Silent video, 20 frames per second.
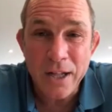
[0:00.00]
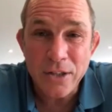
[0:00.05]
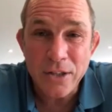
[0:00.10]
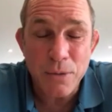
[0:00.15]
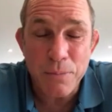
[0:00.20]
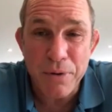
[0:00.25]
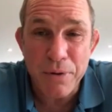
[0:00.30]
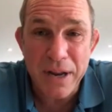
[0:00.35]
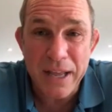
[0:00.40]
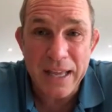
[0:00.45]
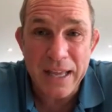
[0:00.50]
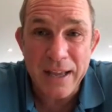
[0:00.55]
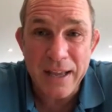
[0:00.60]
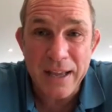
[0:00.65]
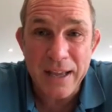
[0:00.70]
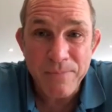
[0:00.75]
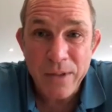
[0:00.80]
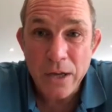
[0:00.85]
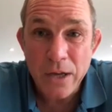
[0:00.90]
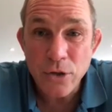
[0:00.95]
to bring
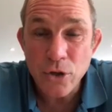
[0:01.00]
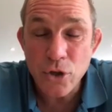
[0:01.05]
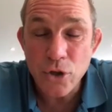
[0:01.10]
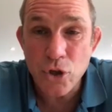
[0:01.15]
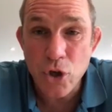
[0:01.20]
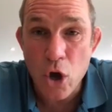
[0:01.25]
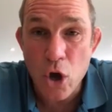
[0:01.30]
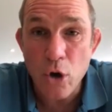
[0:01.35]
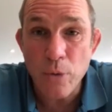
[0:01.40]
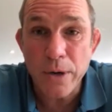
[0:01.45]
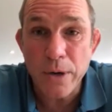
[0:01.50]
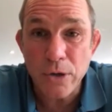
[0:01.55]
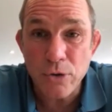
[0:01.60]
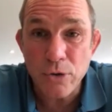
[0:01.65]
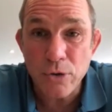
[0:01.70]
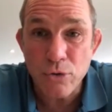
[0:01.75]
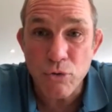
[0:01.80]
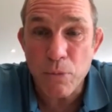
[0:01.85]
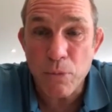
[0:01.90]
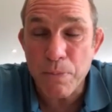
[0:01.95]
so much
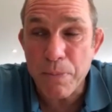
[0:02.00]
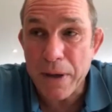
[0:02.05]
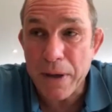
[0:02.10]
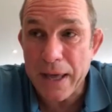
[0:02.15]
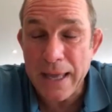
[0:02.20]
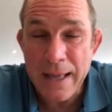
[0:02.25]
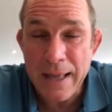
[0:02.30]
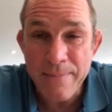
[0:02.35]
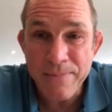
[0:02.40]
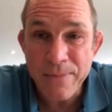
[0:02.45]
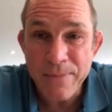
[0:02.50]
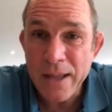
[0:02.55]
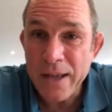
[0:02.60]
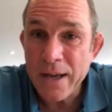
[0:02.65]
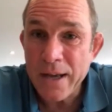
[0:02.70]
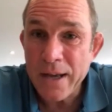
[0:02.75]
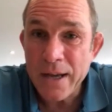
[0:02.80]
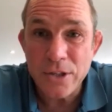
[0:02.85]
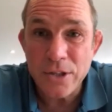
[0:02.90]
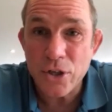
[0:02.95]
rugby
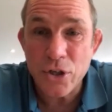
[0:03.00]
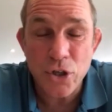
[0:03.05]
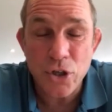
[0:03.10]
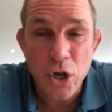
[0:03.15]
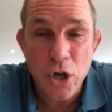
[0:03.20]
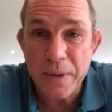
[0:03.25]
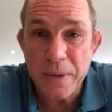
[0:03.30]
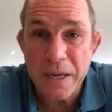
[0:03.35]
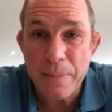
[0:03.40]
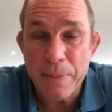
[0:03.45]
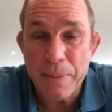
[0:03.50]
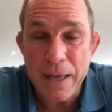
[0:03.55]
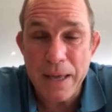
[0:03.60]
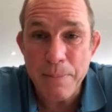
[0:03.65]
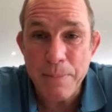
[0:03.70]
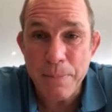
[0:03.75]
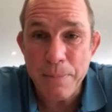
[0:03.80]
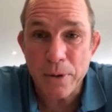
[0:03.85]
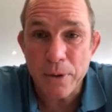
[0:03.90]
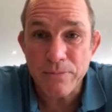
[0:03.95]
to so many
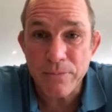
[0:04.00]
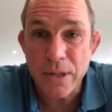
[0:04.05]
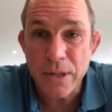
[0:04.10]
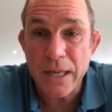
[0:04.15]
people.